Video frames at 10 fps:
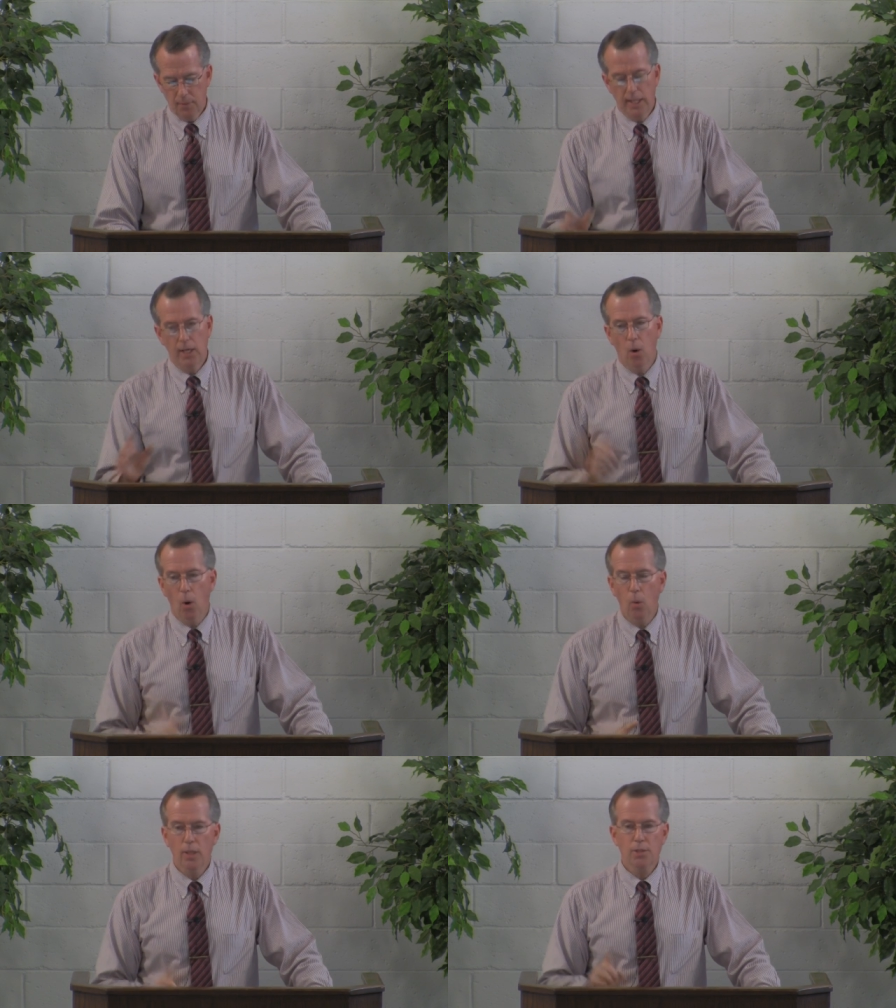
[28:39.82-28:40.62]
he
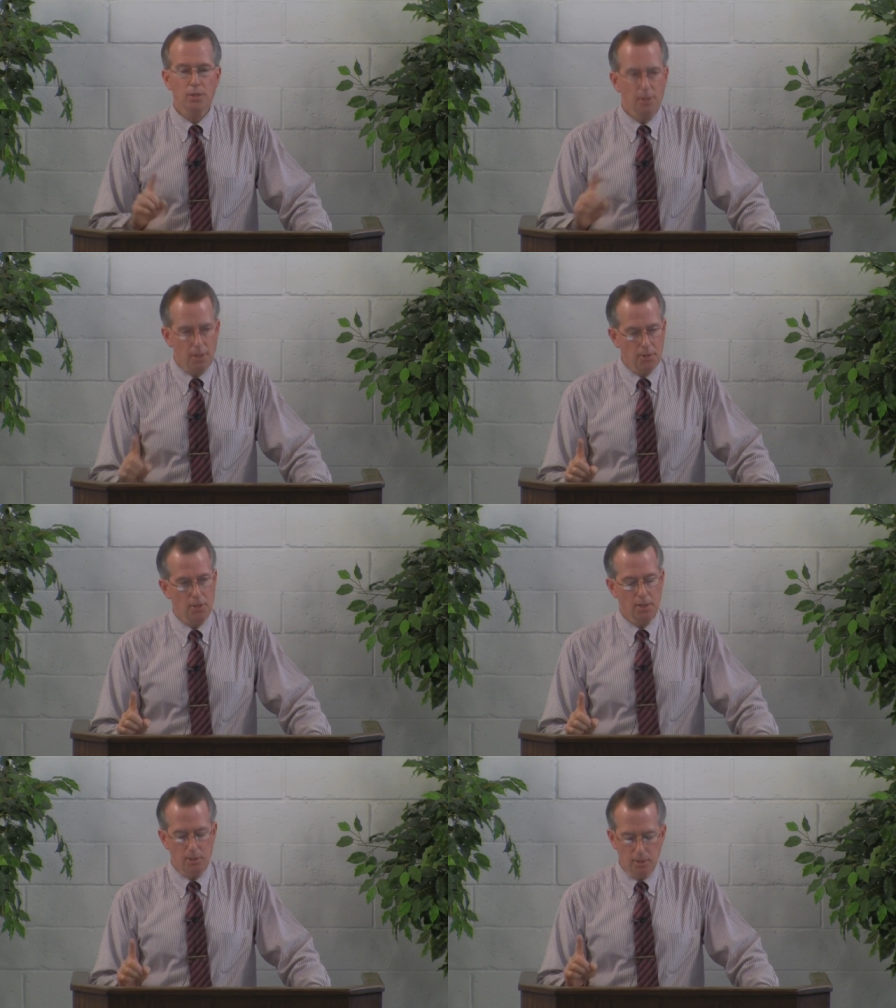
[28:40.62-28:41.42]
always does
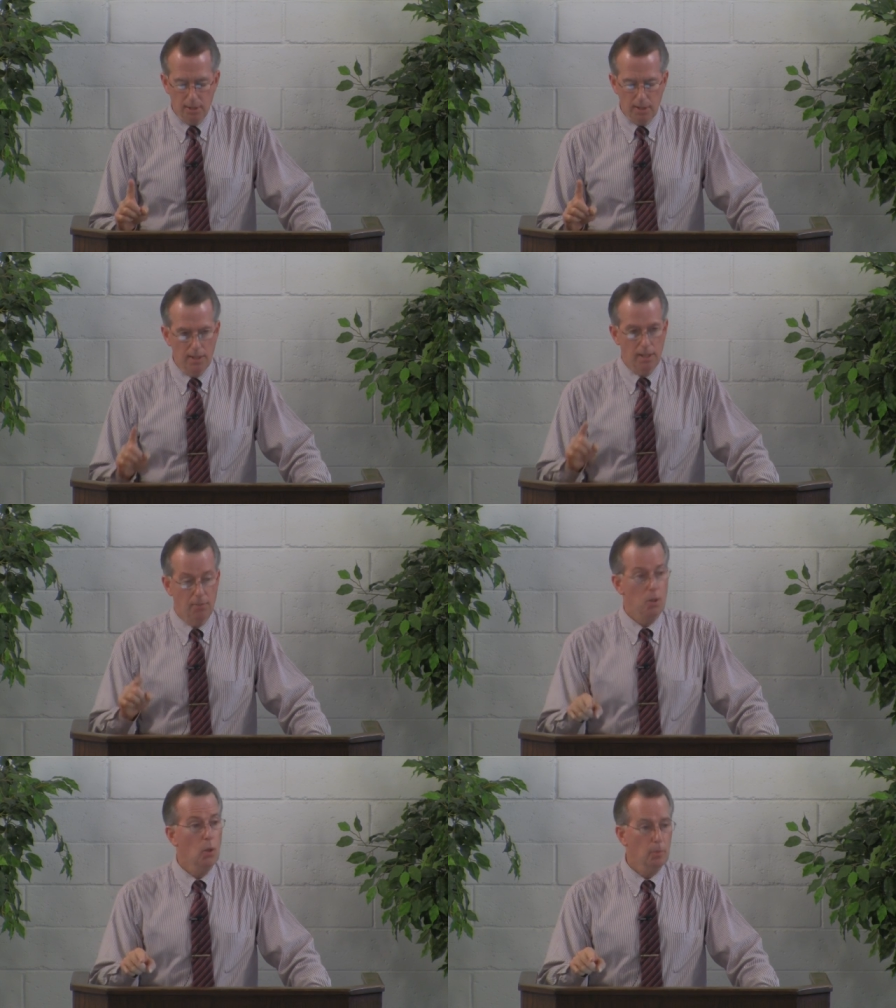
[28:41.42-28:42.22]
it,
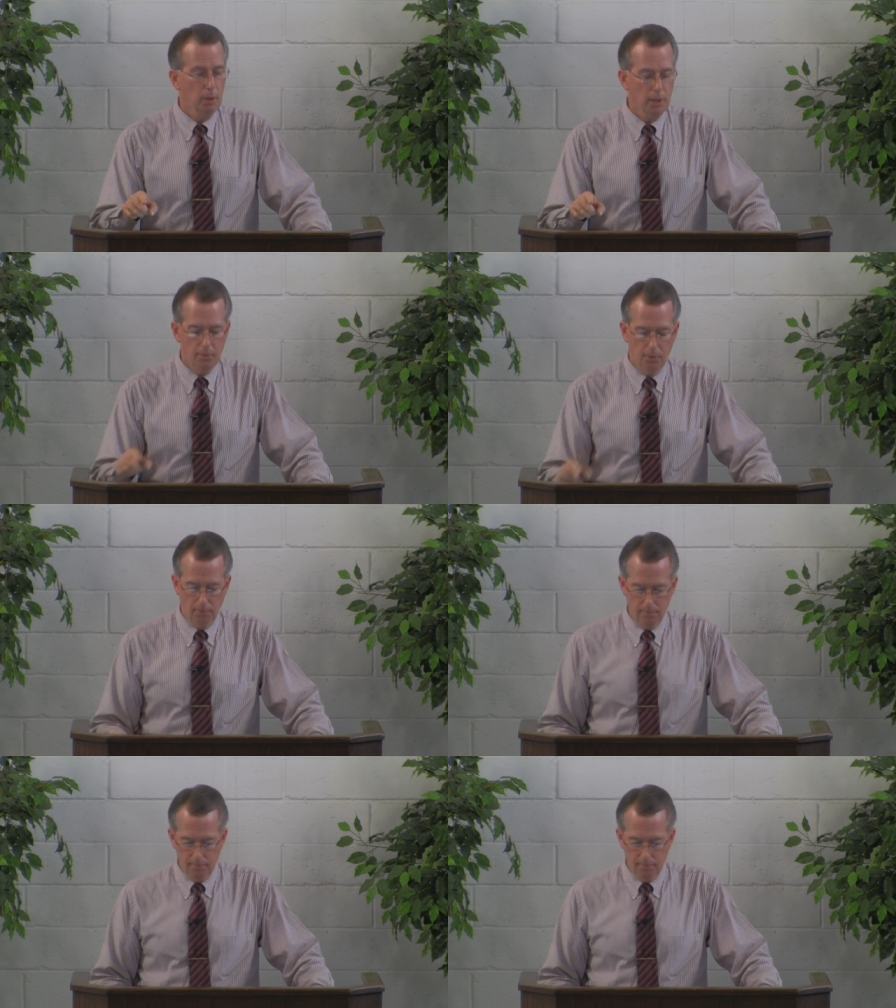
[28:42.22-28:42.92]
if you are a believer,